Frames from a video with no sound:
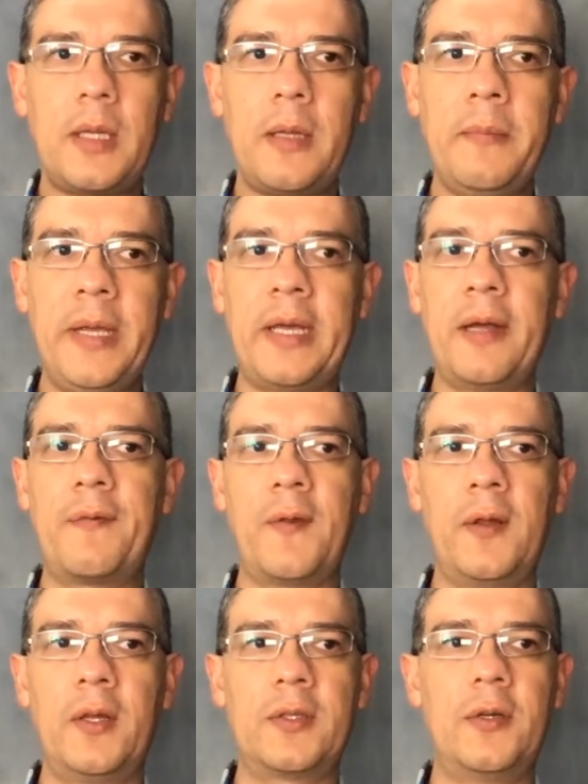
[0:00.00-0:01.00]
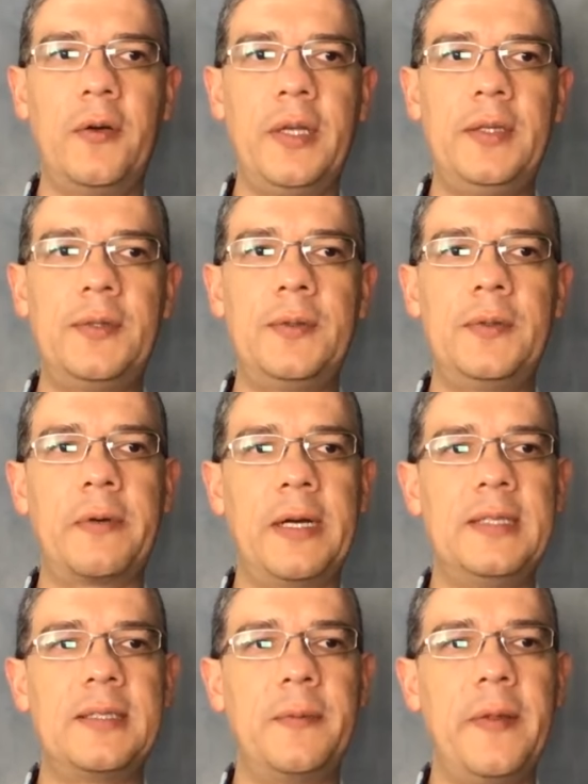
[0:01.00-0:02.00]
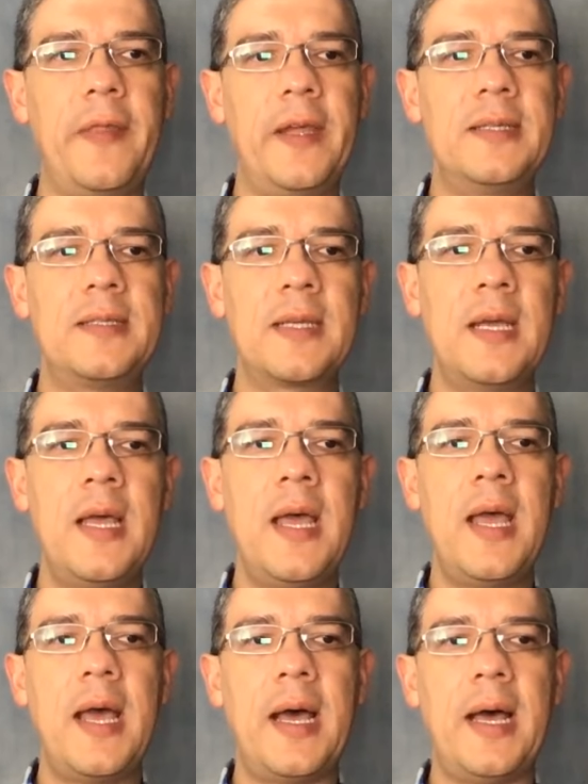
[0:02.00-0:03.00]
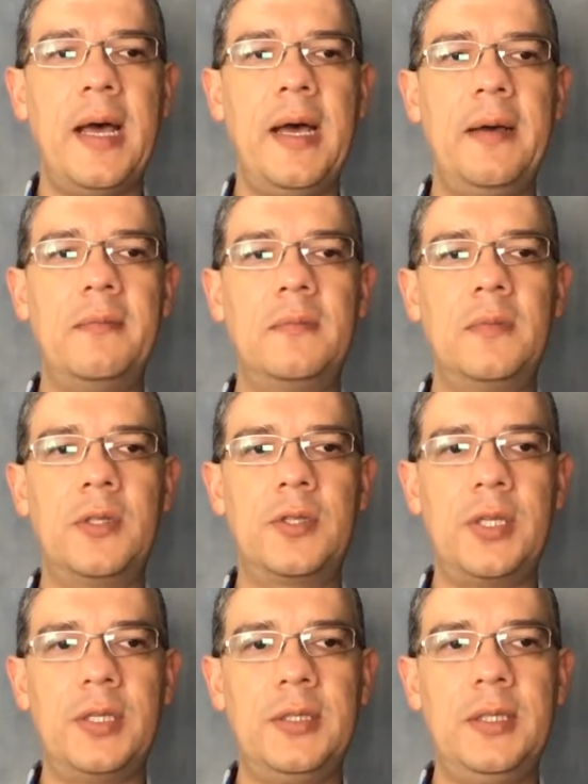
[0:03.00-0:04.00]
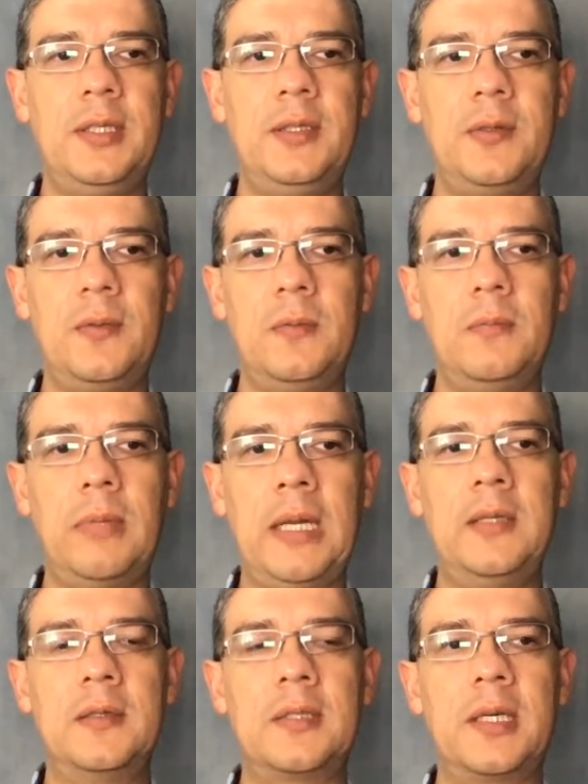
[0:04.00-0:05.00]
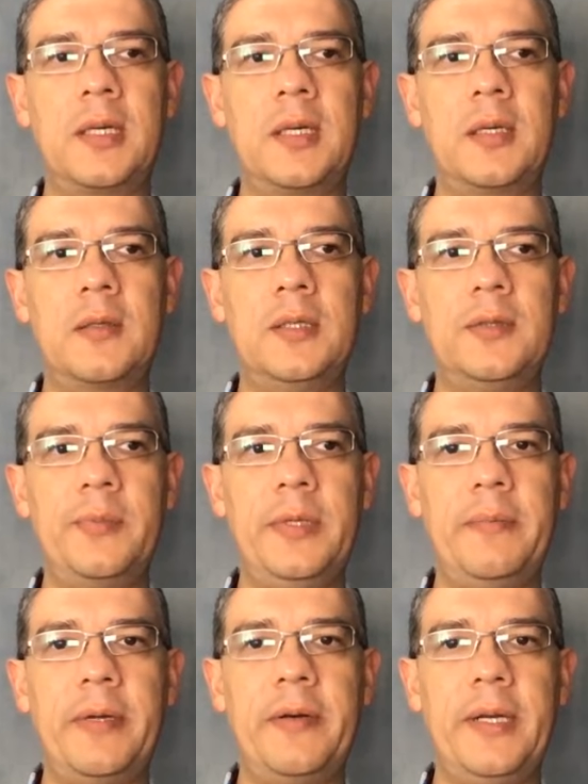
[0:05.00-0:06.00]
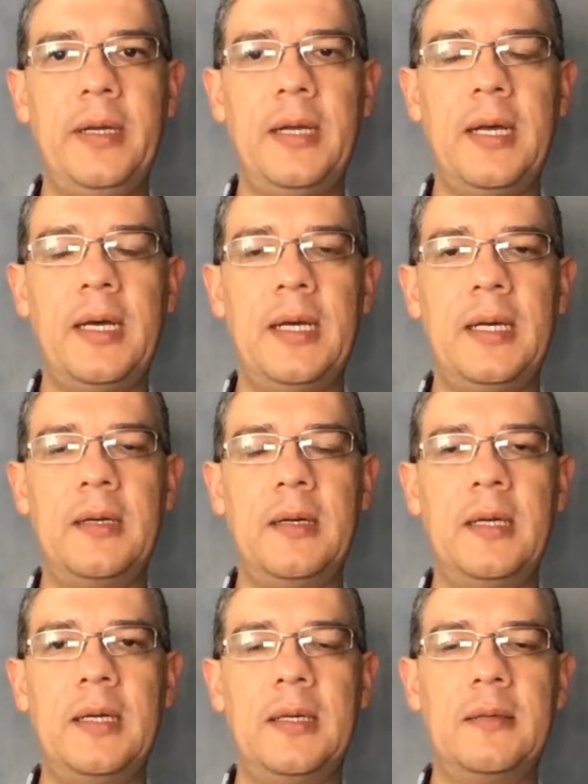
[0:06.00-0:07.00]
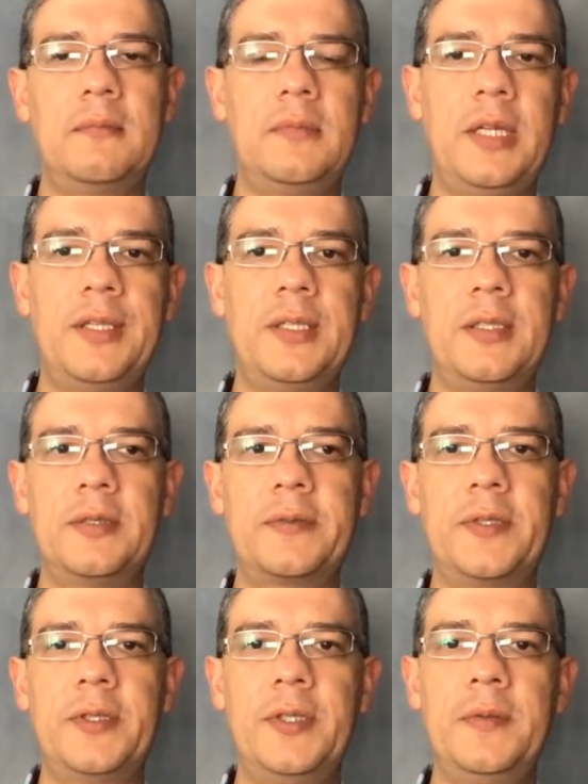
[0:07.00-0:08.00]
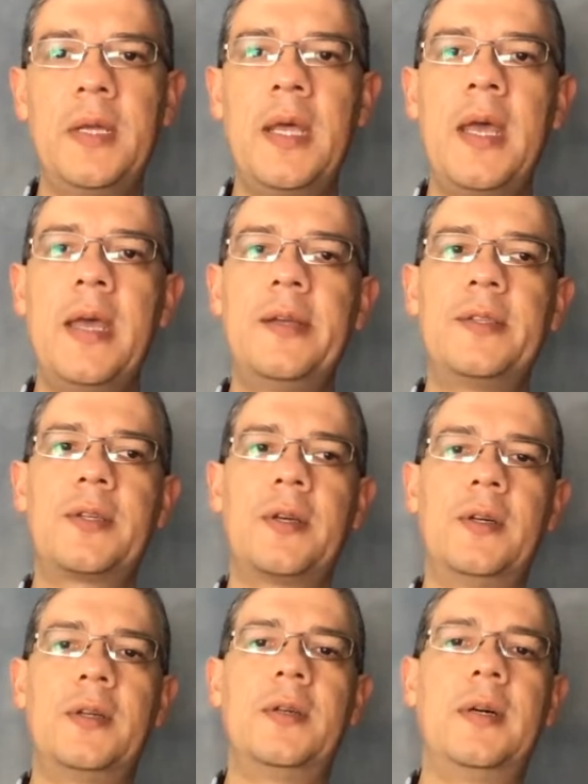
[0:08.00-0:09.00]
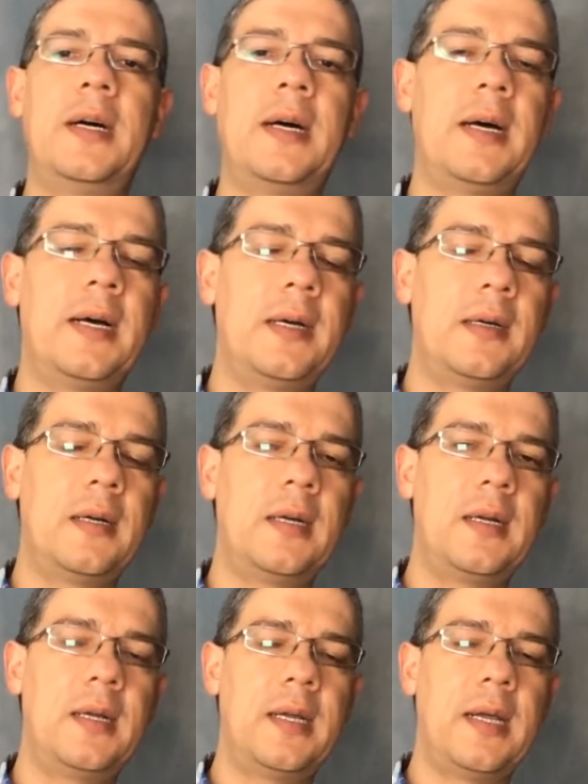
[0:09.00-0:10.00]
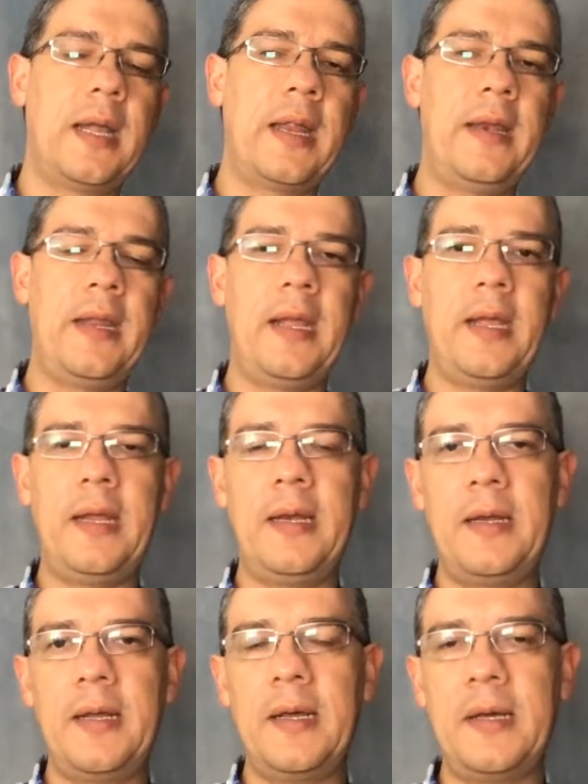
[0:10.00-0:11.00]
Be careful not going too crazy with this, not changing into values that are going to be very dangerous for you. So and then